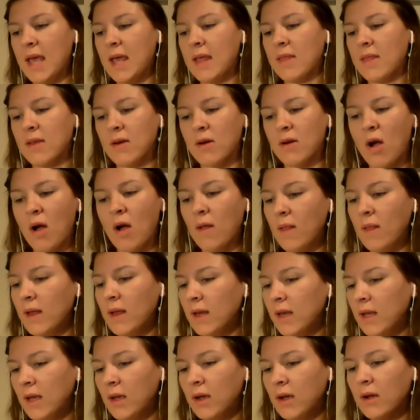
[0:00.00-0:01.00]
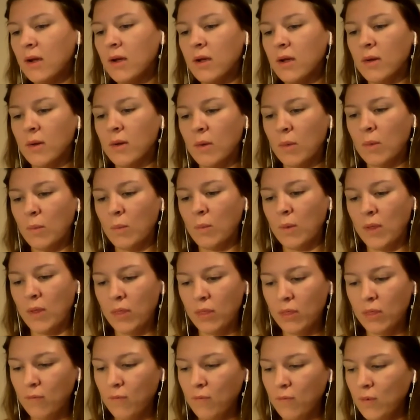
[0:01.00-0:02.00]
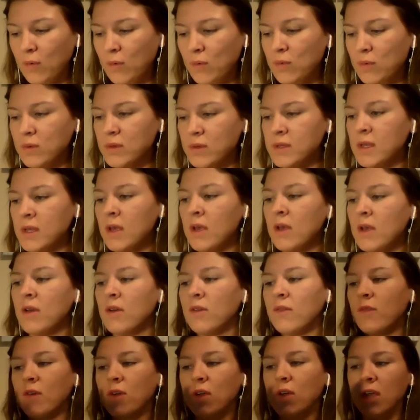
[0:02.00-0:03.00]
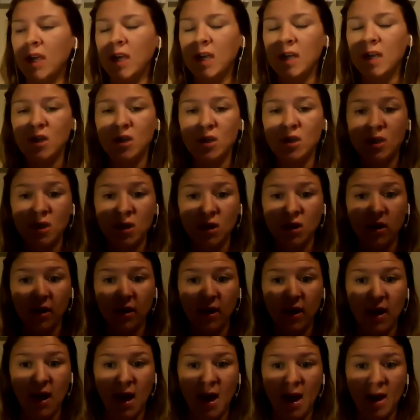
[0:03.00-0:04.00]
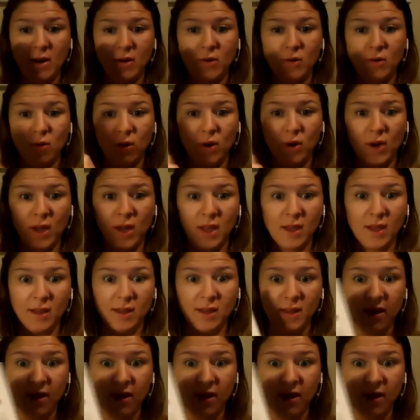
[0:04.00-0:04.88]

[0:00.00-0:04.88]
and they're all in here with the foods for each category.